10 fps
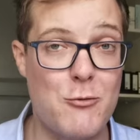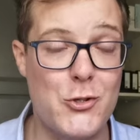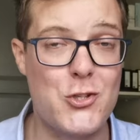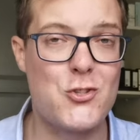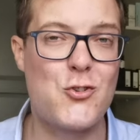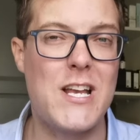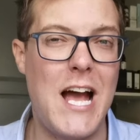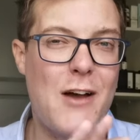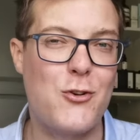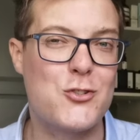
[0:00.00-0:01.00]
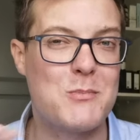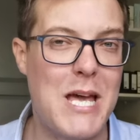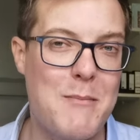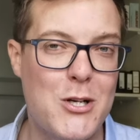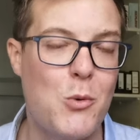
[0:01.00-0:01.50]
Mineral Sunscreen, I have got
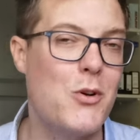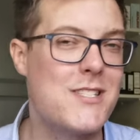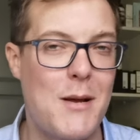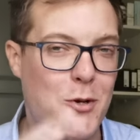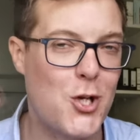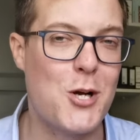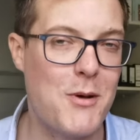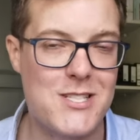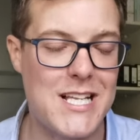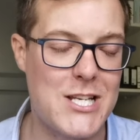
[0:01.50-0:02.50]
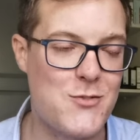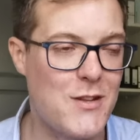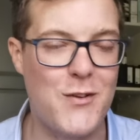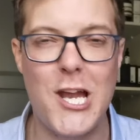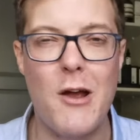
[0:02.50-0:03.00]
some chemical ones I'm going to come on to
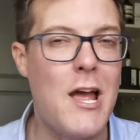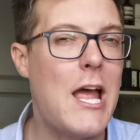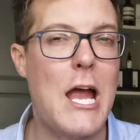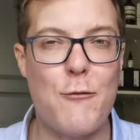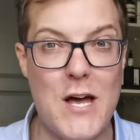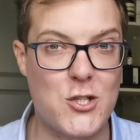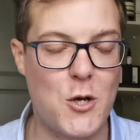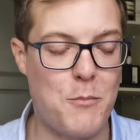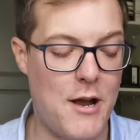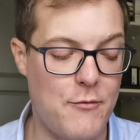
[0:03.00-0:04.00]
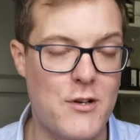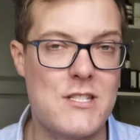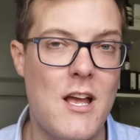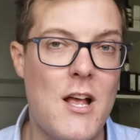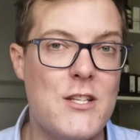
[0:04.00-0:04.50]
later in the video, if that's your
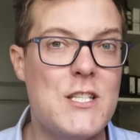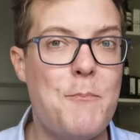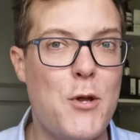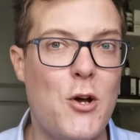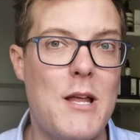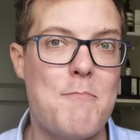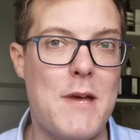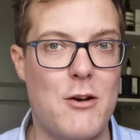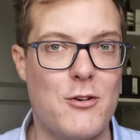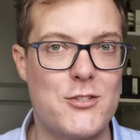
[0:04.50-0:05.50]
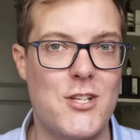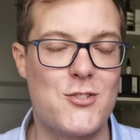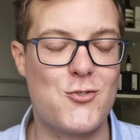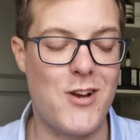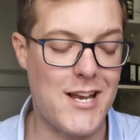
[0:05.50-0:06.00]
preference. This is a purely mineral
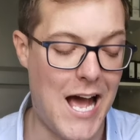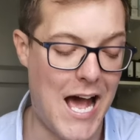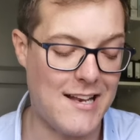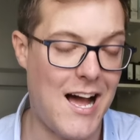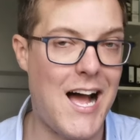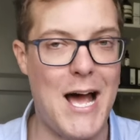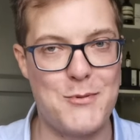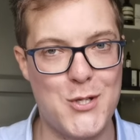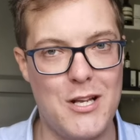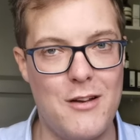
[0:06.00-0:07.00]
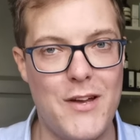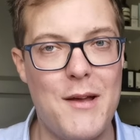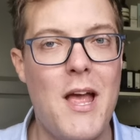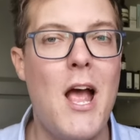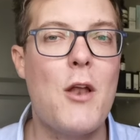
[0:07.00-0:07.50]
sunscreen, and I absolutely love
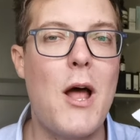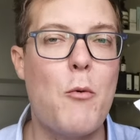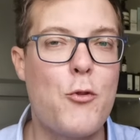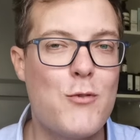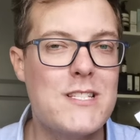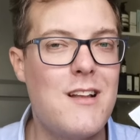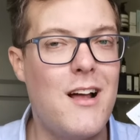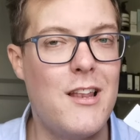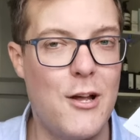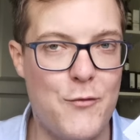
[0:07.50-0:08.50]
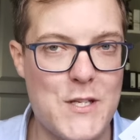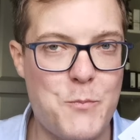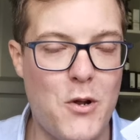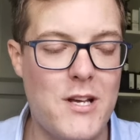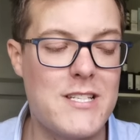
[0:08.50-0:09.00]
it. Now, the reason I love
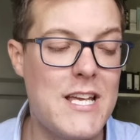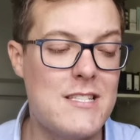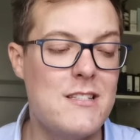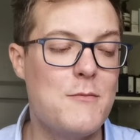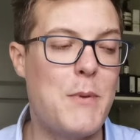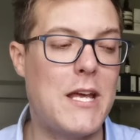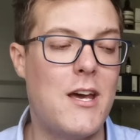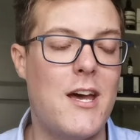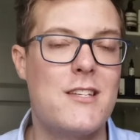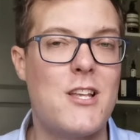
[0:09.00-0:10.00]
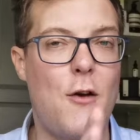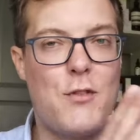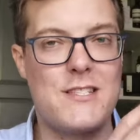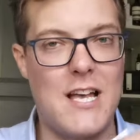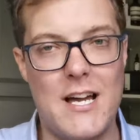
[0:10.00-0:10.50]
this product isn't because curse
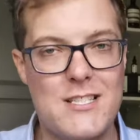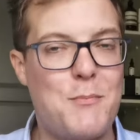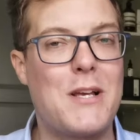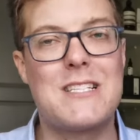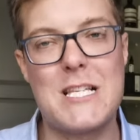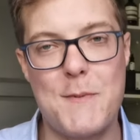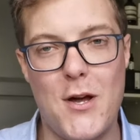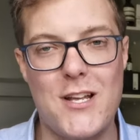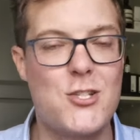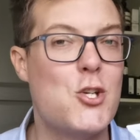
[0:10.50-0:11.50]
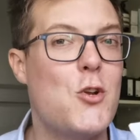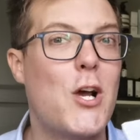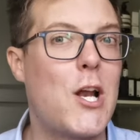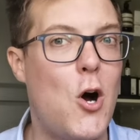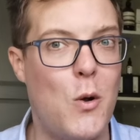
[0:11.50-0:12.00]
of the size because let's be honest, you
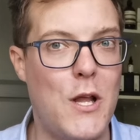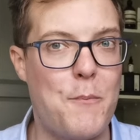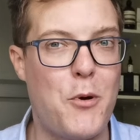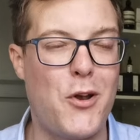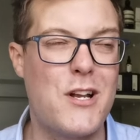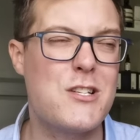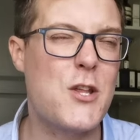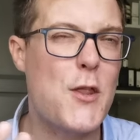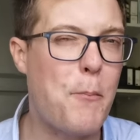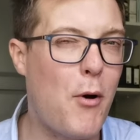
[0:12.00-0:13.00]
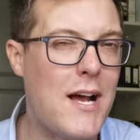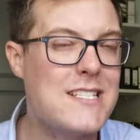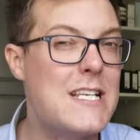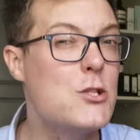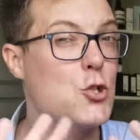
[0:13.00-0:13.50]
don't get a whole lot of product. Though the
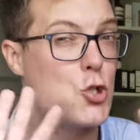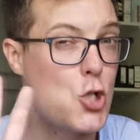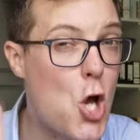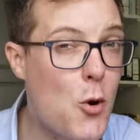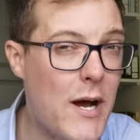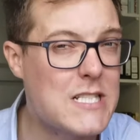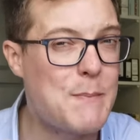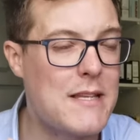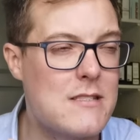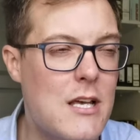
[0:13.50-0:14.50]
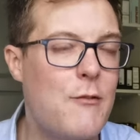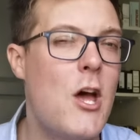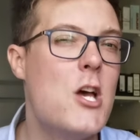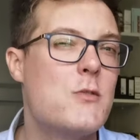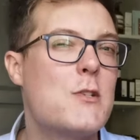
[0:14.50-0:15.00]
price isn't too
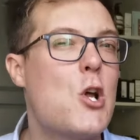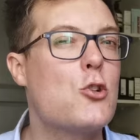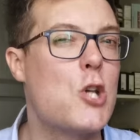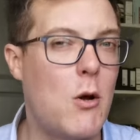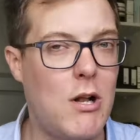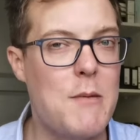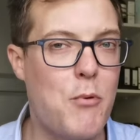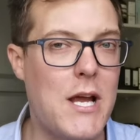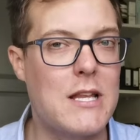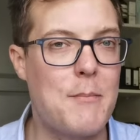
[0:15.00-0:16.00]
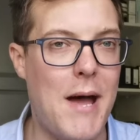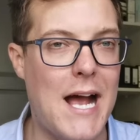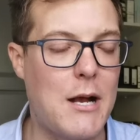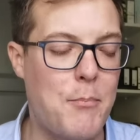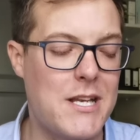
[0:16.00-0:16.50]
expensive, so it's not totally break the
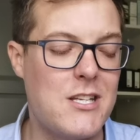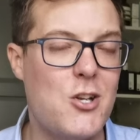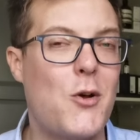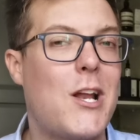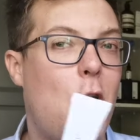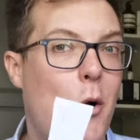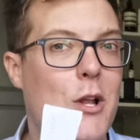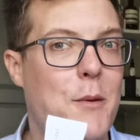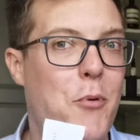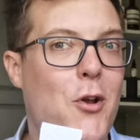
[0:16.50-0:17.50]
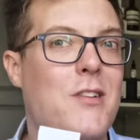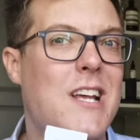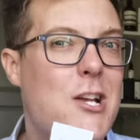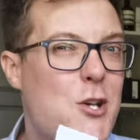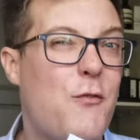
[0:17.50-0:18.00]
bank, but you don't get a whole lot of
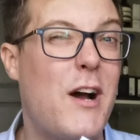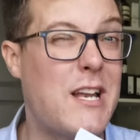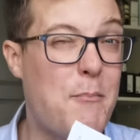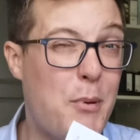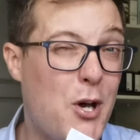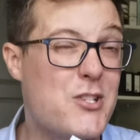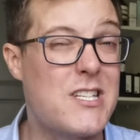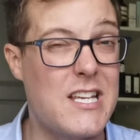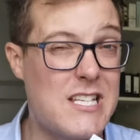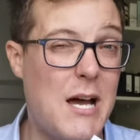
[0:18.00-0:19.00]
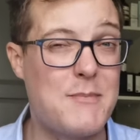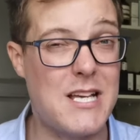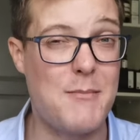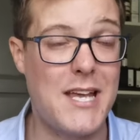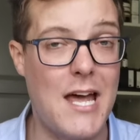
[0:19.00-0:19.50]
product. I do find I'm purchasing it time
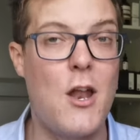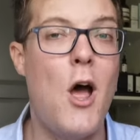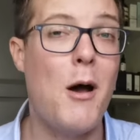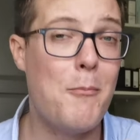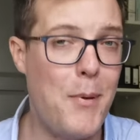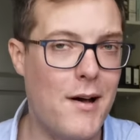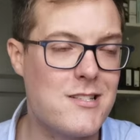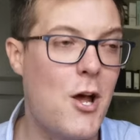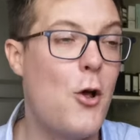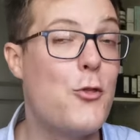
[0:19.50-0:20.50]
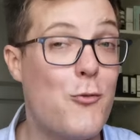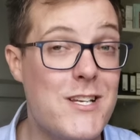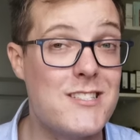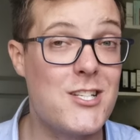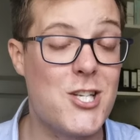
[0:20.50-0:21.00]
and time again. But the
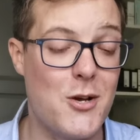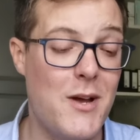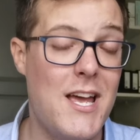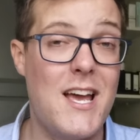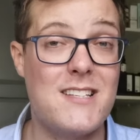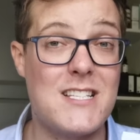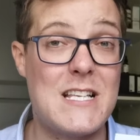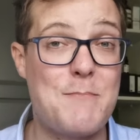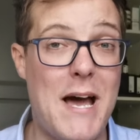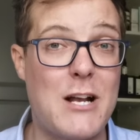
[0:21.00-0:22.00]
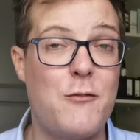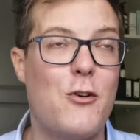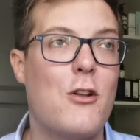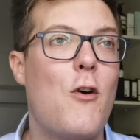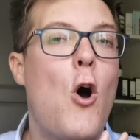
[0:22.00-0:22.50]
reason I do is this is packed
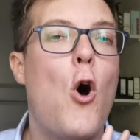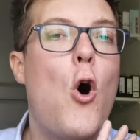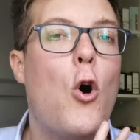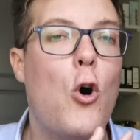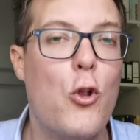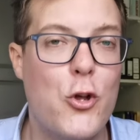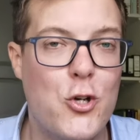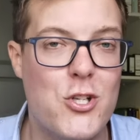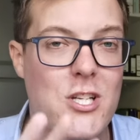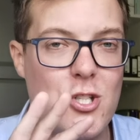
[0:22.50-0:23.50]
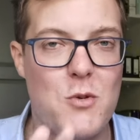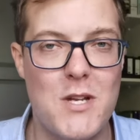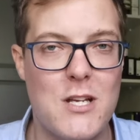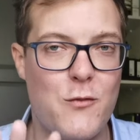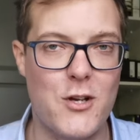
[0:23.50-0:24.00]
full of all the goodies
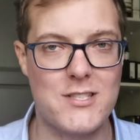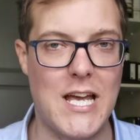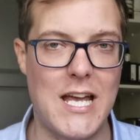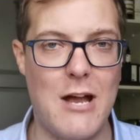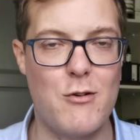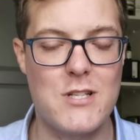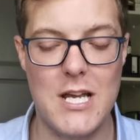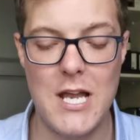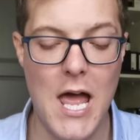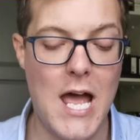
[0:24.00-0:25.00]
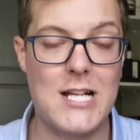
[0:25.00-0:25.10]
you need for your skincare routine.